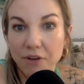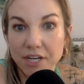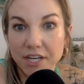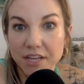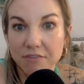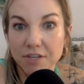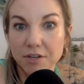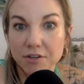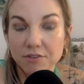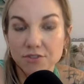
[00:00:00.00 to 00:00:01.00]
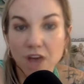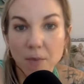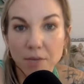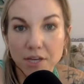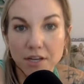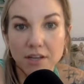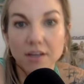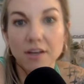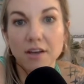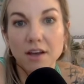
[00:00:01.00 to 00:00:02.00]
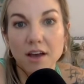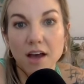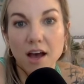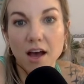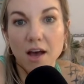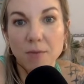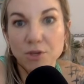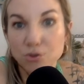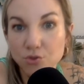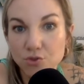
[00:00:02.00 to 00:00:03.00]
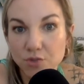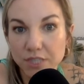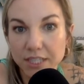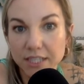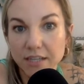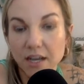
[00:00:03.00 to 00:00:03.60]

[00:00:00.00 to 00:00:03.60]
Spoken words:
any given topic. And usually,